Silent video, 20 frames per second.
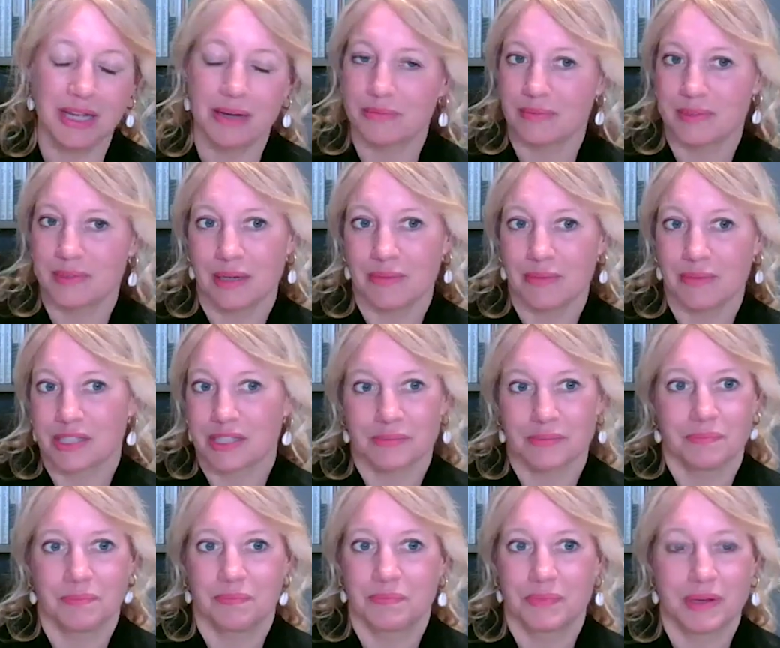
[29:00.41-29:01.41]
that was
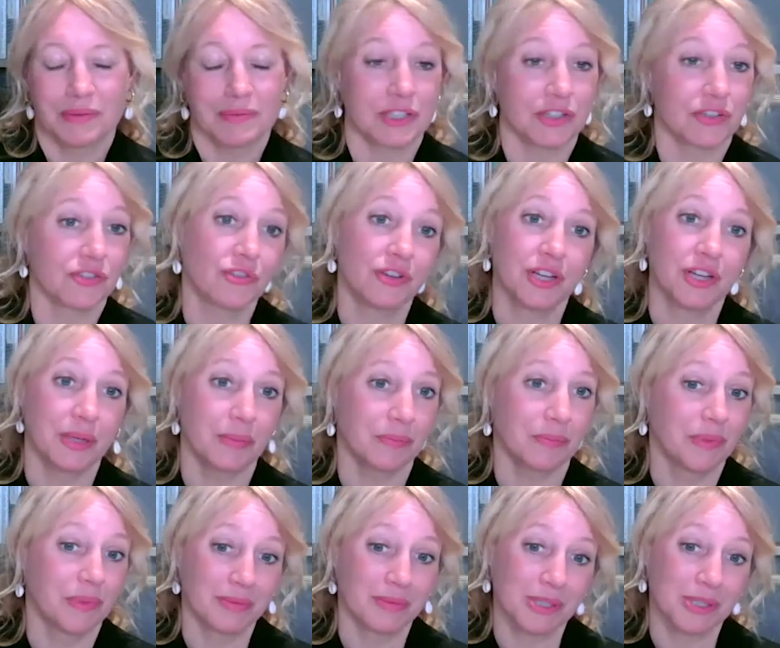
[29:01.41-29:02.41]
a dream.
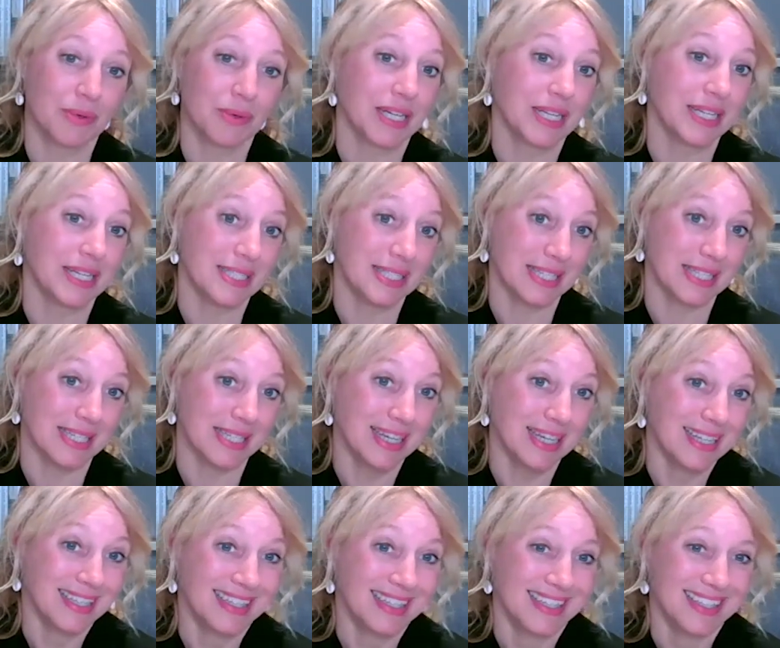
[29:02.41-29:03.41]
That was quite easy.
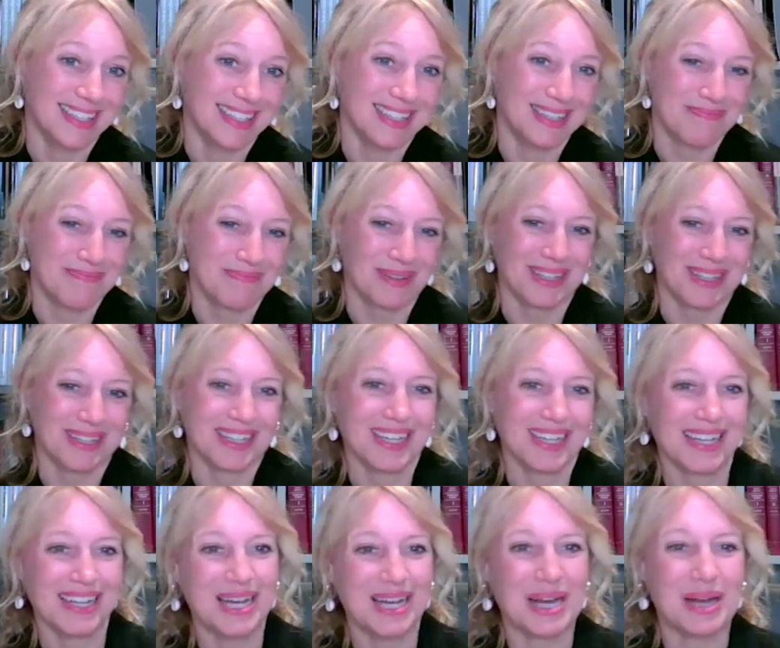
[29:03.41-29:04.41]
But
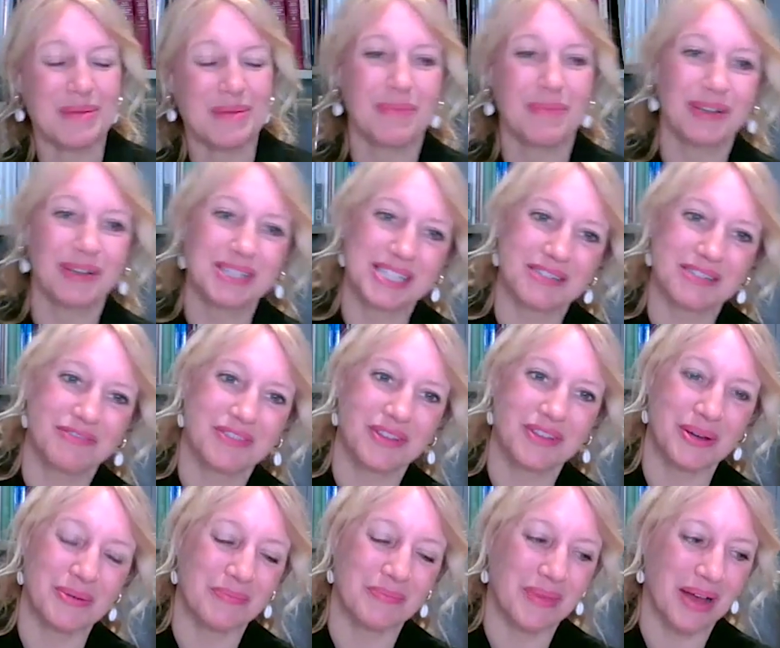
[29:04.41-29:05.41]
most of
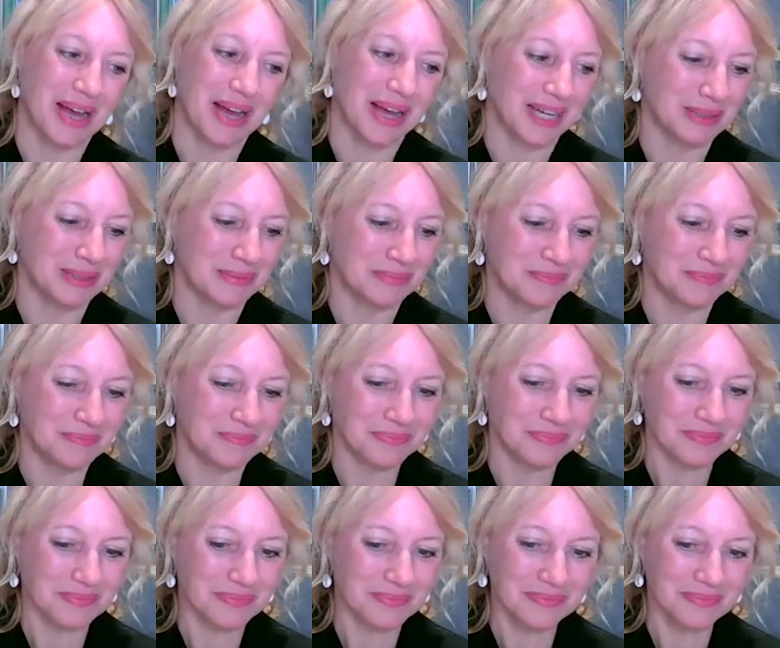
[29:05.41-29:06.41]
them,
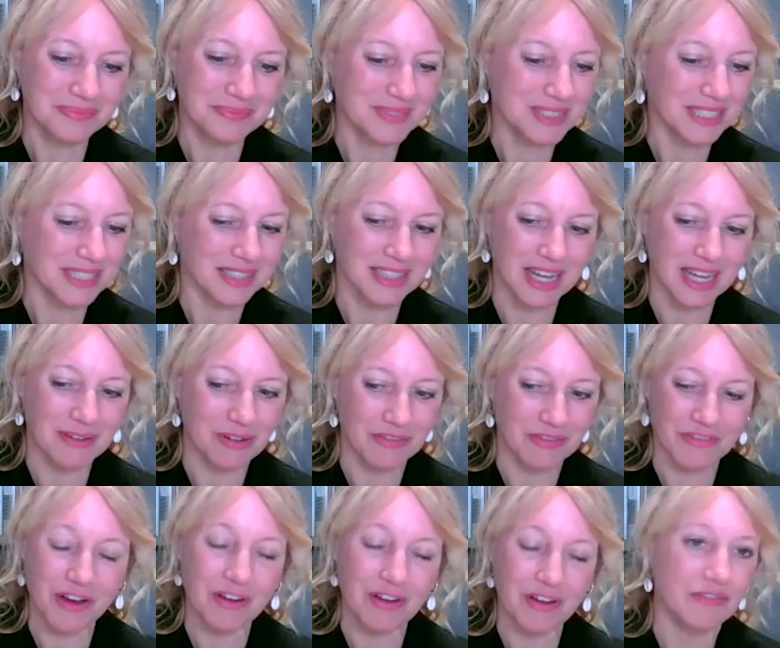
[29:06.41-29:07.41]
there are
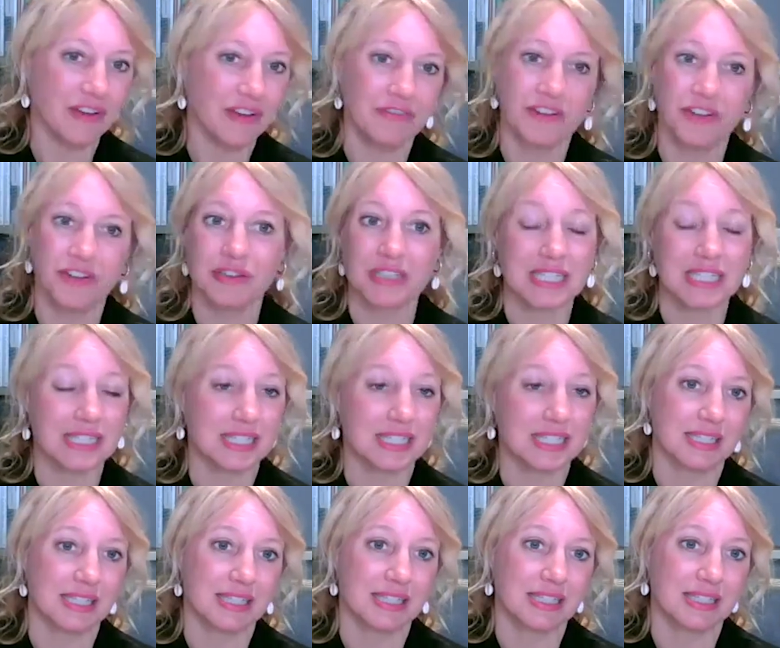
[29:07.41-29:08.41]
very, very few
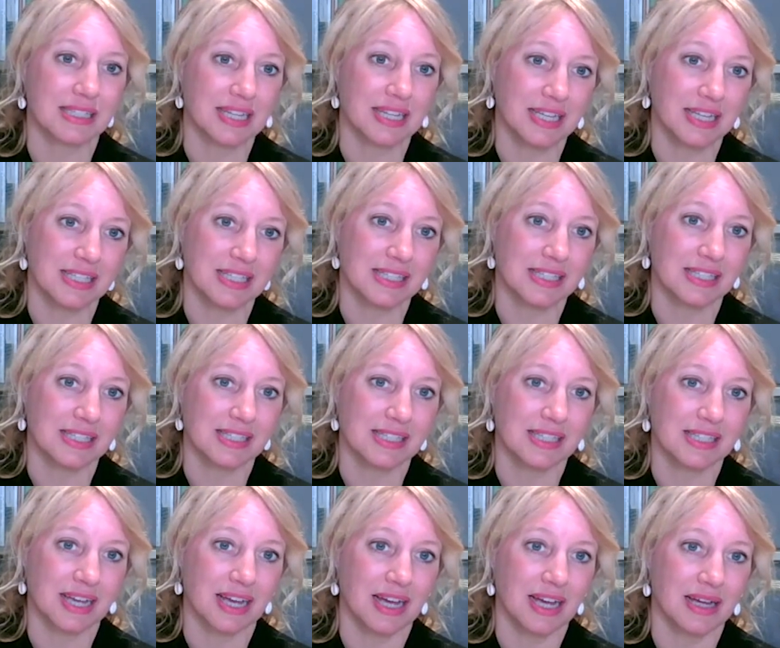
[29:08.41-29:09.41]
sitters
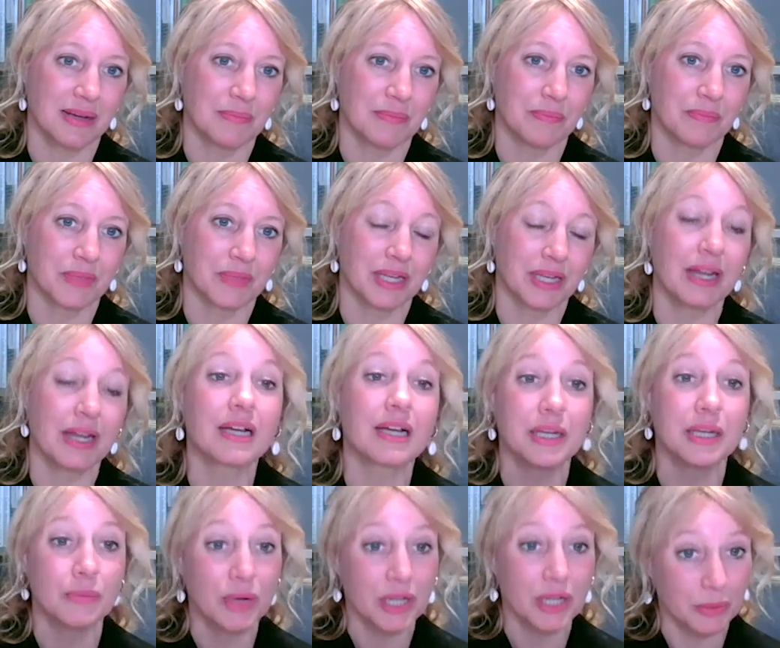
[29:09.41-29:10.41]
lists.
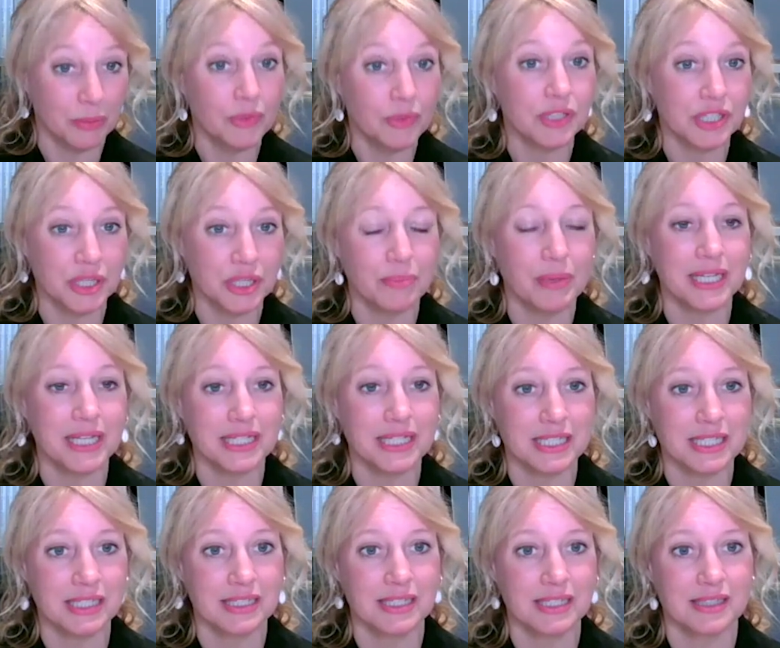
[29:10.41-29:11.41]
Luckily, William Wood, who
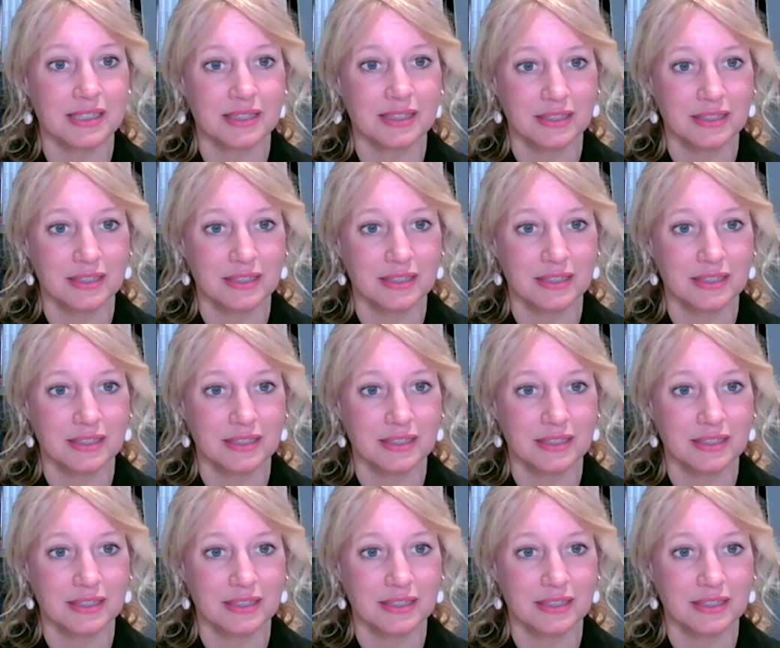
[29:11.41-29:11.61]
painted